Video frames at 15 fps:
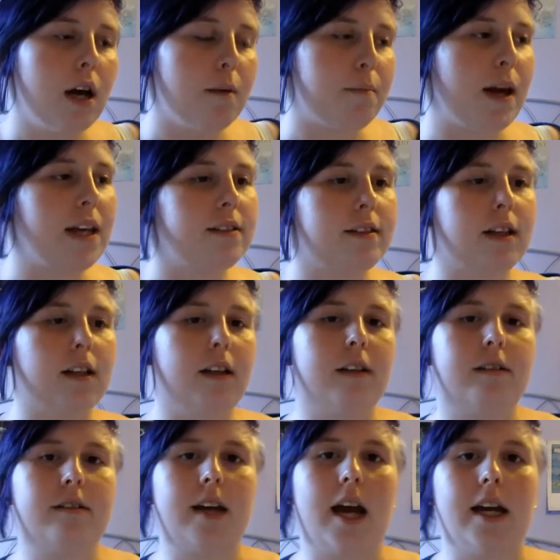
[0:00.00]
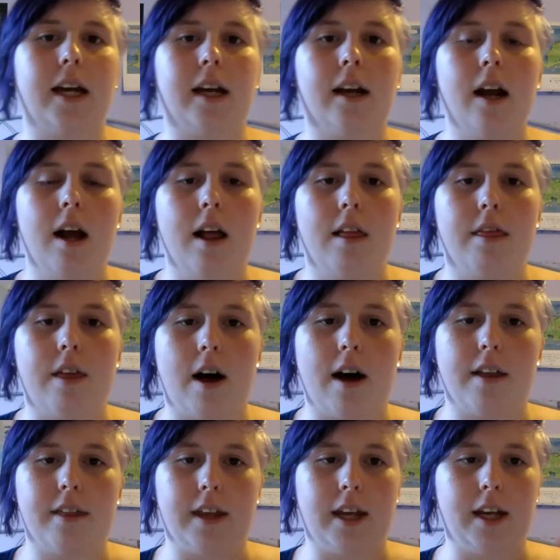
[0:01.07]
basically saying
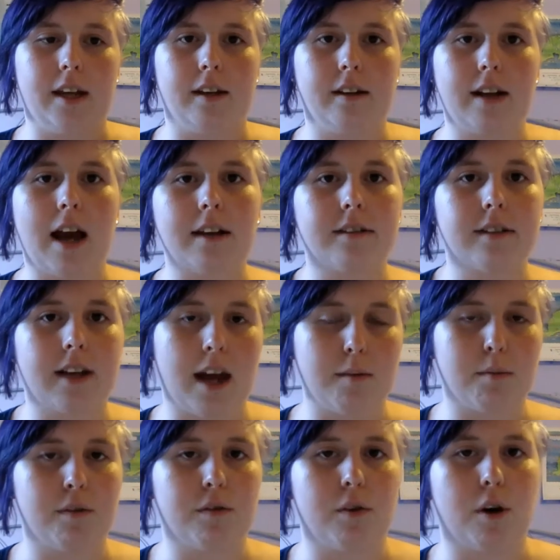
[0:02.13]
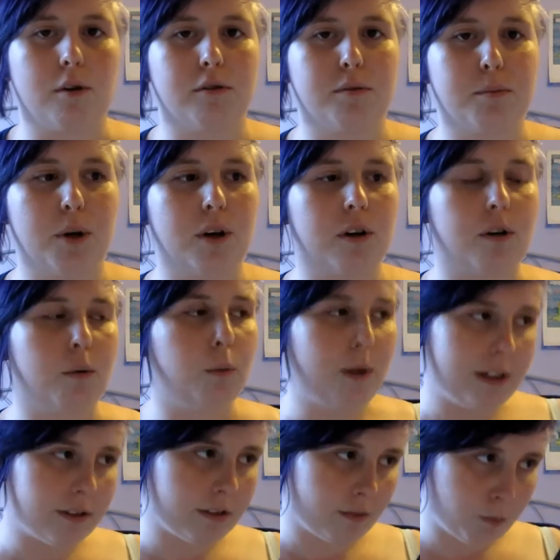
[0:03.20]
that the next Game of Thrones book,
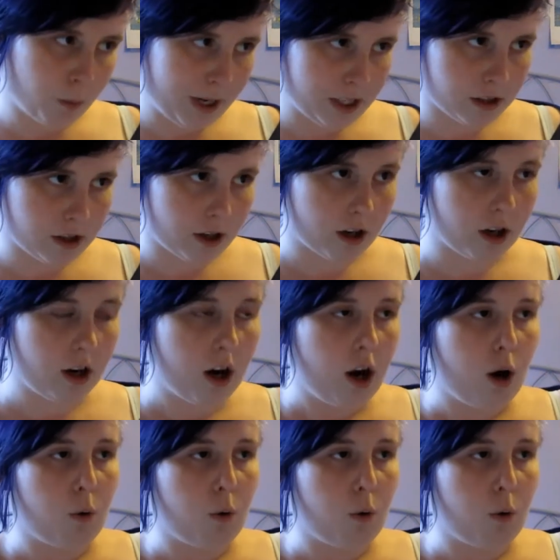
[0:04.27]
Winds of Winter,